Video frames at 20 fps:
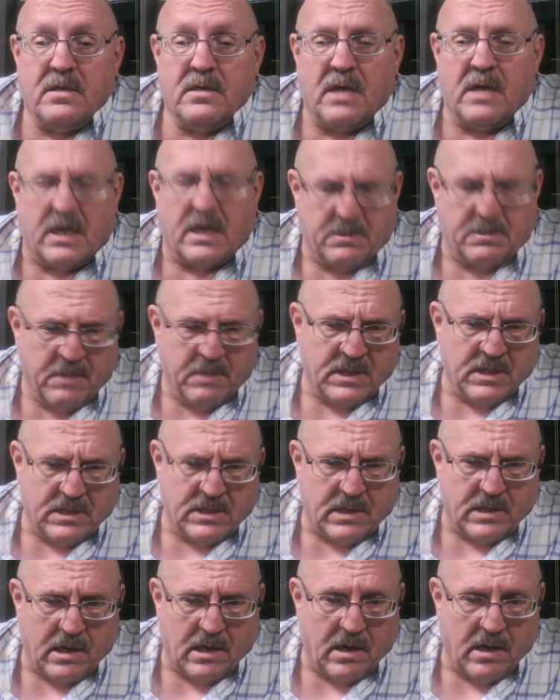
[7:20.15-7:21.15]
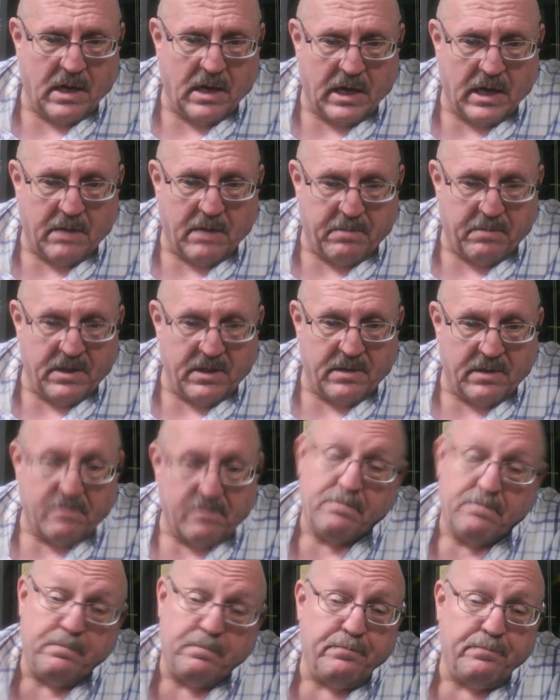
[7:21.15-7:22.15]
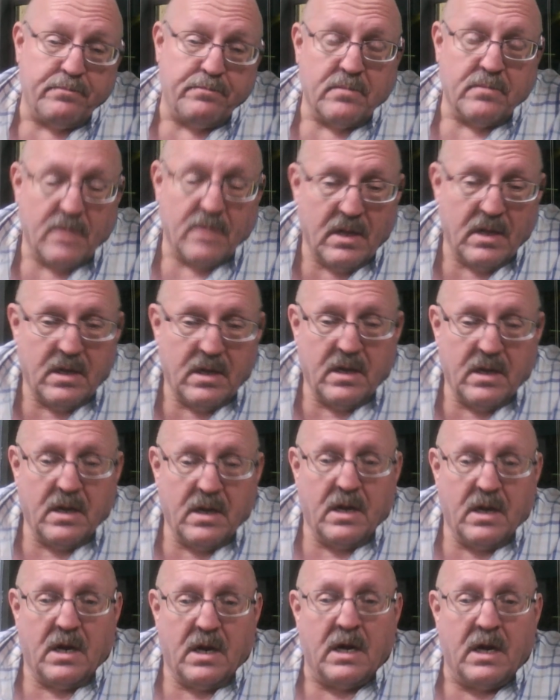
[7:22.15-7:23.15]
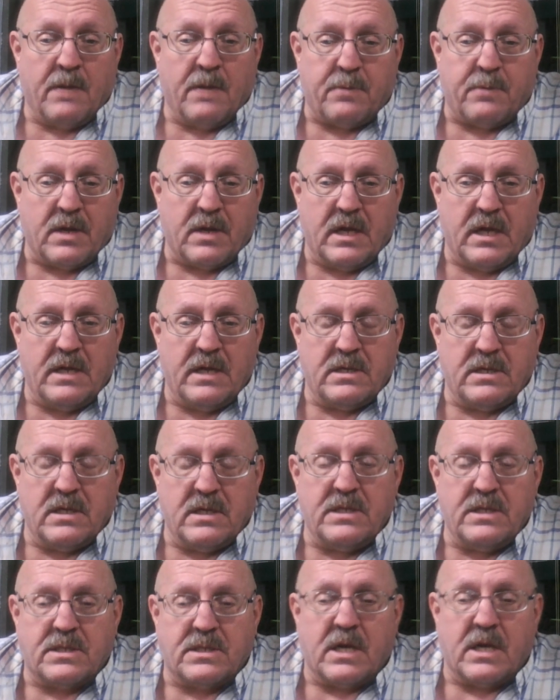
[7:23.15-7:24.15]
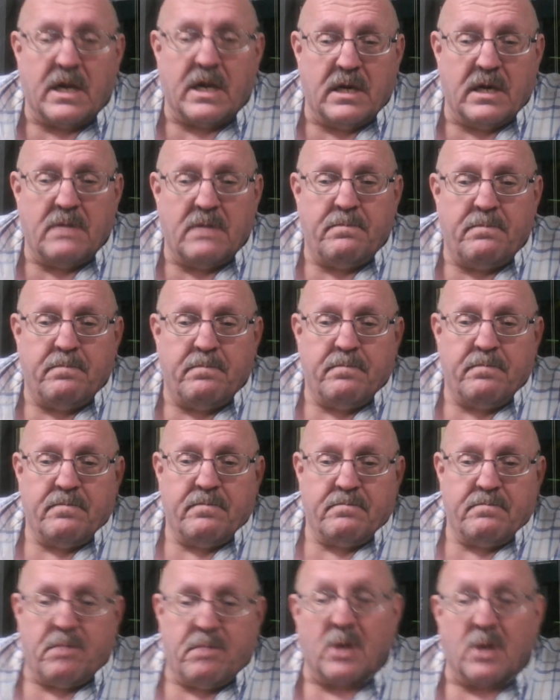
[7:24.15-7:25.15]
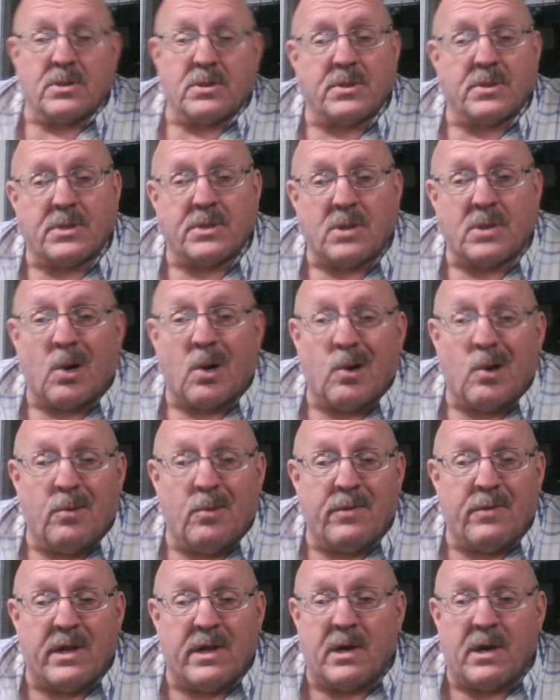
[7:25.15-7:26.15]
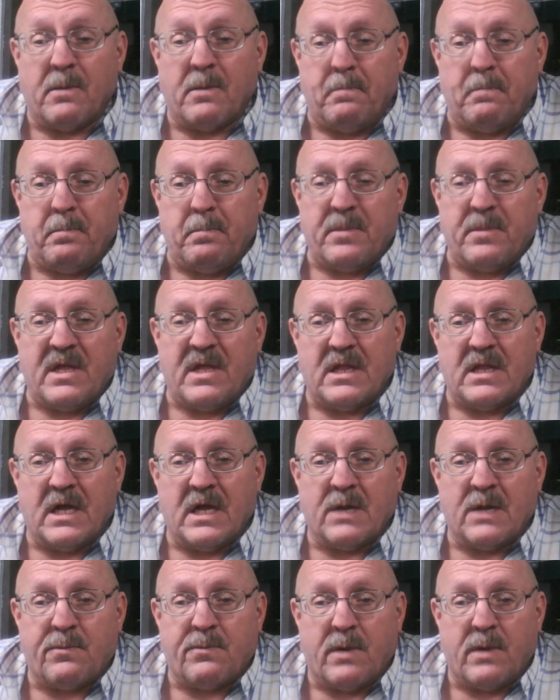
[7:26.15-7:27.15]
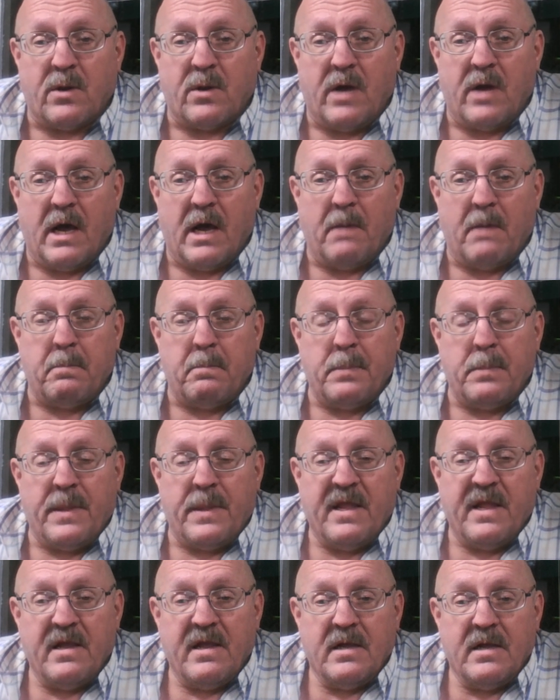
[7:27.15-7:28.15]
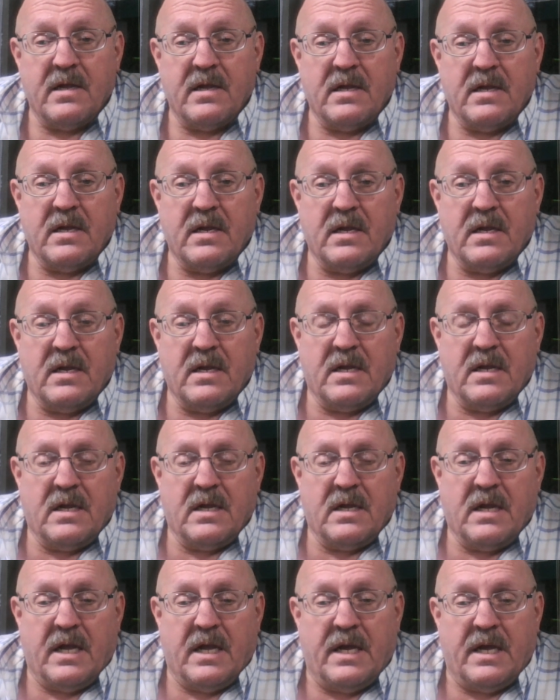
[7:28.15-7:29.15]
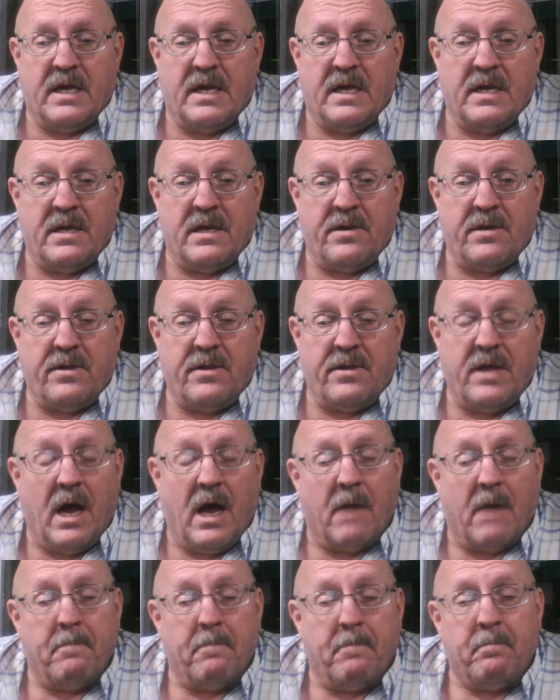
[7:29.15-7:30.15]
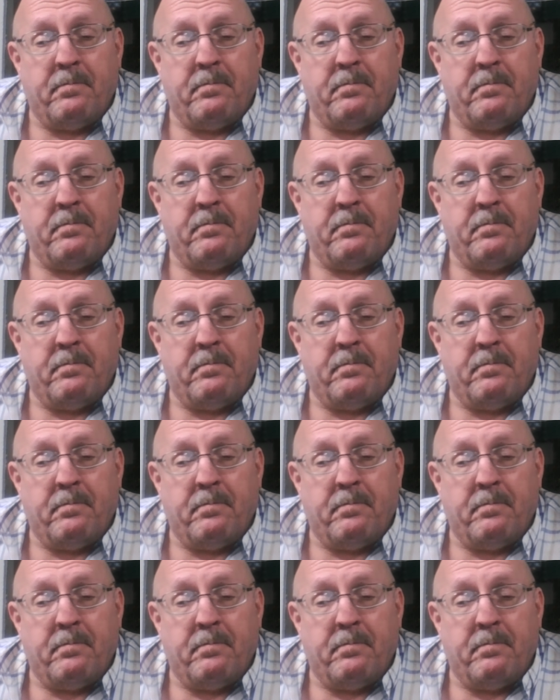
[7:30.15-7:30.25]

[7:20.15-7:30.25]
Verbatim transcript: Not as much as I'd like, but enough to get, at least get a partial start over there and get things figured out. And yeah.